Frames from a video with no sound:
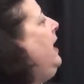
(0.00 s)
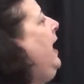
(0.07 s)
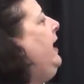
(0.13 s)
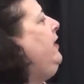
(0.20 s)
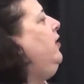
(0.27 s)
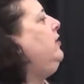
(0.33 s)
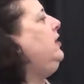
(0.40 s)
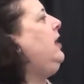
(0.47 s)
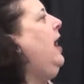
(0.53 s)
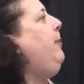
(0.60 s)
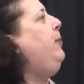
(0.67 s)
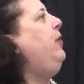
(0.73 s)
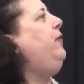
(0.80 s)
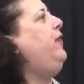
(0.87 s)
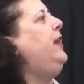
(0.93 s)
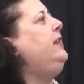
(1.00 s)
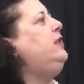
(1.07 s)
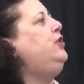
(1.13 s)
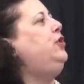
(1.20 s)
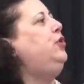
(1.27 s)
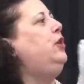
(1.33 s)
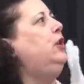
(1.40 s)
and there's a couple of things
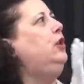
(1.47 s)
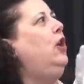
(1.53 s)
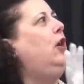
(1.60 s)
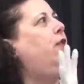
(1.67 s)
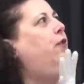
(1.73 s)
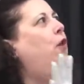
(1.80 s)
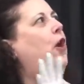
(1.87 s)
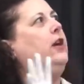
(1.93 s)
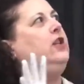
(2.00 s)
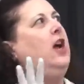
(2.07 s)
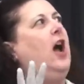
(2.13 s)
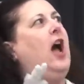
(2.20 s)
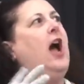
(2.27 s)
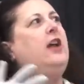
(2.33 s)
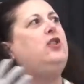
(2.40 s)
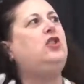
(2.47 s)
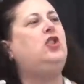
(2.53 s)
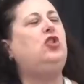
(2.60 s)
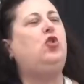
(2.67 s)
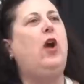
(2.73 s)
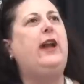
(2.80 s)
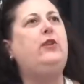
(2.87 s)
that you can look for to
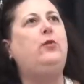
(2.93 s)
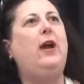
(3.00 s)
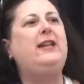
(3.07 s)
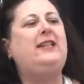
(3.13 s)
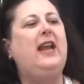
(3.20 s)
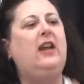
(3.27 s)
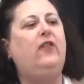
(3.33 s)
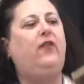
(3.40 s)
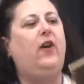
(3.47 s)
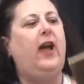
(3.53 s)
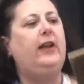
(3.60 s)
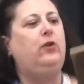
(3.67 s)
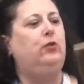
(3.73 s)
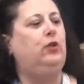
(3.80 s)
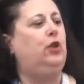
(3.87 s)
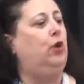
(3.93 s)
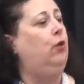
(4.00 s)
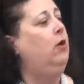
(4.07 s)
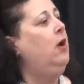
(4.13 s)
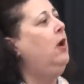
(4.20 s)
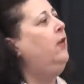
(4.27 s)
uh, try to identify who's who.